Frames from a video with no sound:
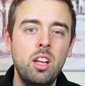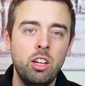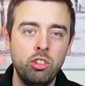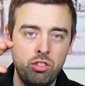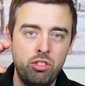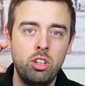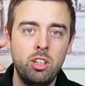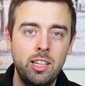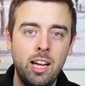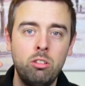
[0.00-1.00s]
and just turn
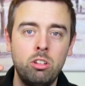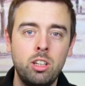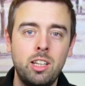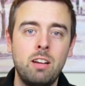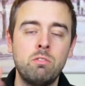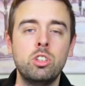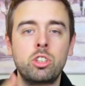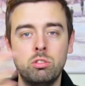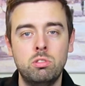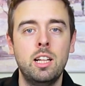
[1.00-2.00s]
it down on the camera, and
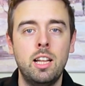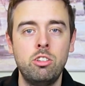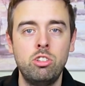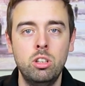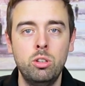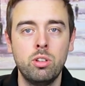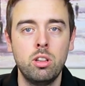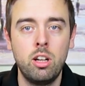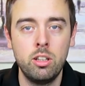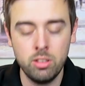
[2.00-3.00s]
you'll realise you lose a
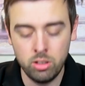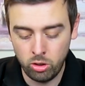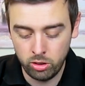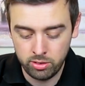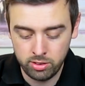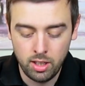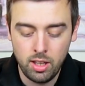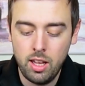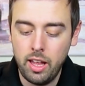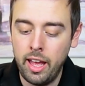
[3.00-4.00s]
lot of the noise
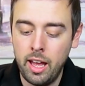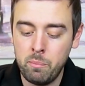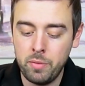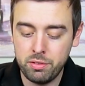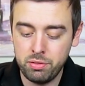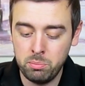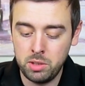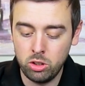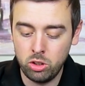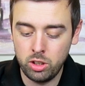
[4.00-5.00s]
from
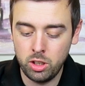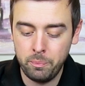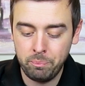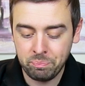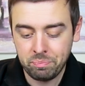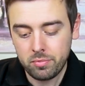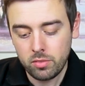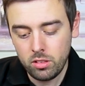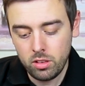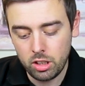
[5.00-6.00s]
the audio.
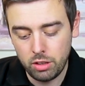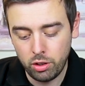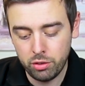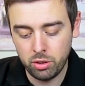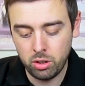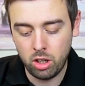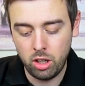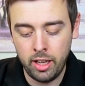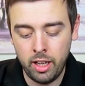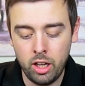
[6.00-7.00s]
You've also
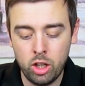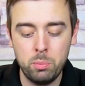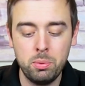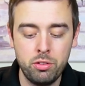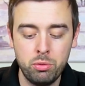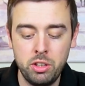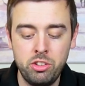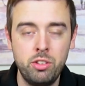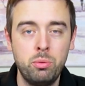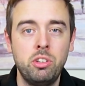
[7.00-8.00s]
got a couple of
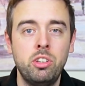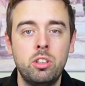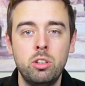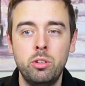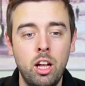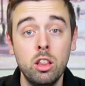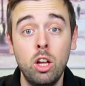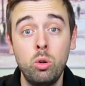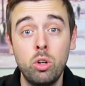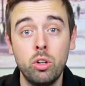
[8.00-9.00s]
switches which include a
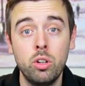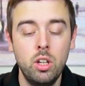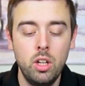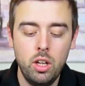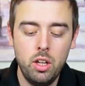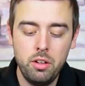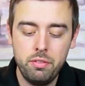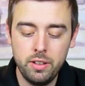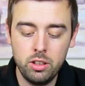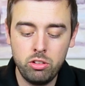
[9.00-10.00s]
low cut
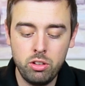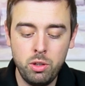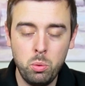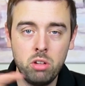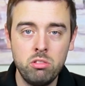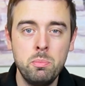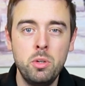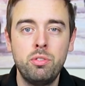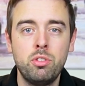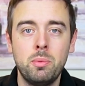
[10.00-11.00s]
filter if you want to
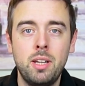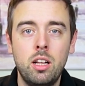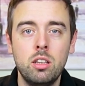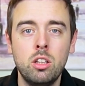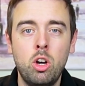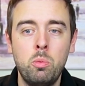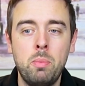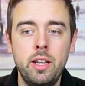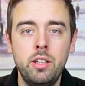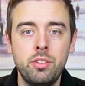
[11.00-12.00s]
remove some of that low
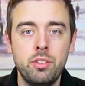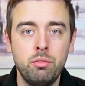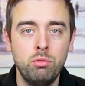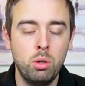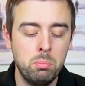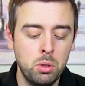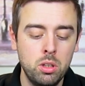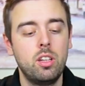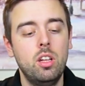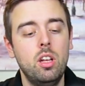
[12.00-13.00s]
bass
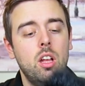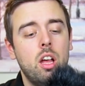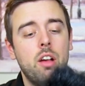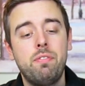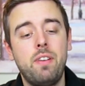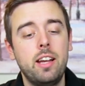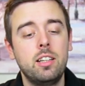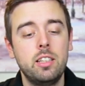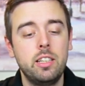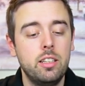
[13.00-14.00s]
rumble. And
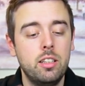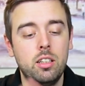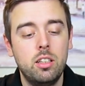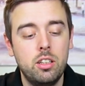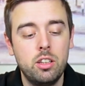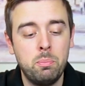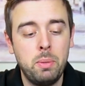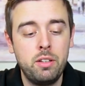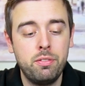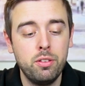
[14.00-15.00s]
finally, the
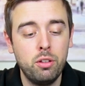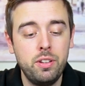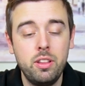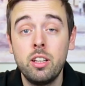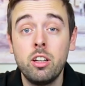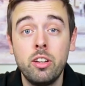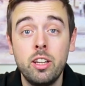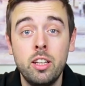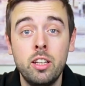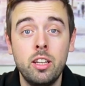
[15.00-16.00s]
big fluffy thing on
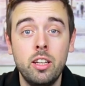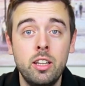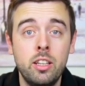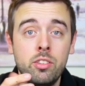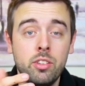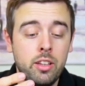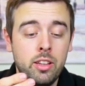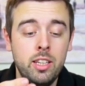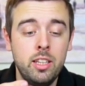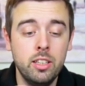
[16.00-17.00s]
here is
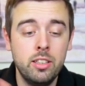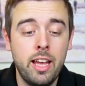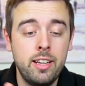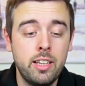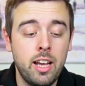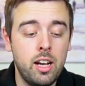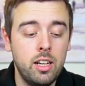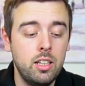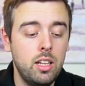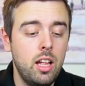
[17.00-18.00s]
the dead
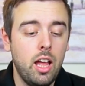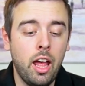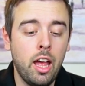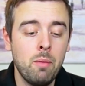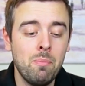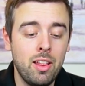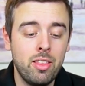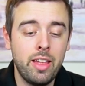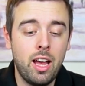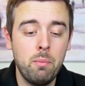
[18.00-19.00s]
cat, and
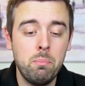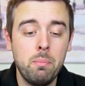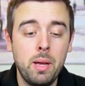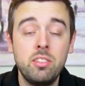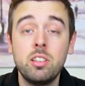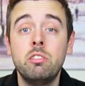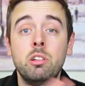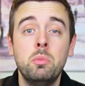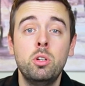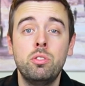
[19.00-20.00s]
that basically
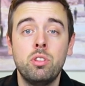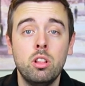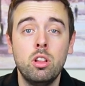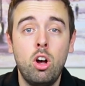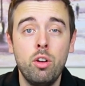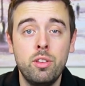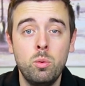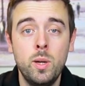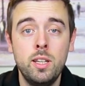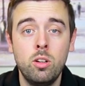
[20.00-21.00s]
removes a lot of the
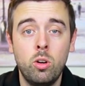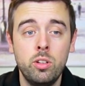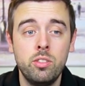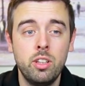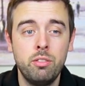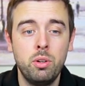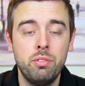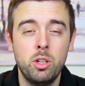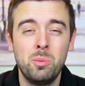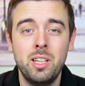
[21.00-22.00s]
wind noise. If we're
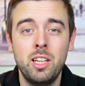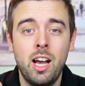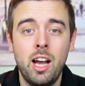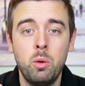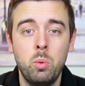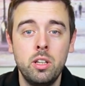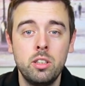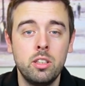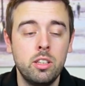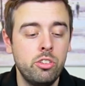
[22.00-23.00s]
filming in high wind
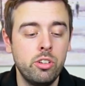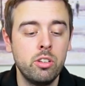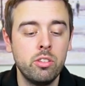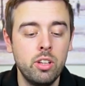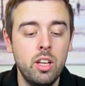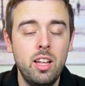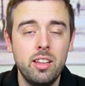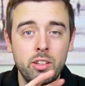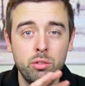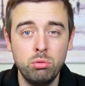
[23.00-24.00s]
conditions,
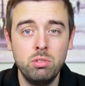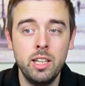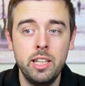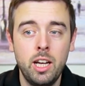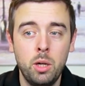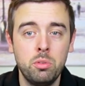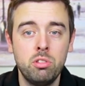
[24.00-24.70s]
this will really help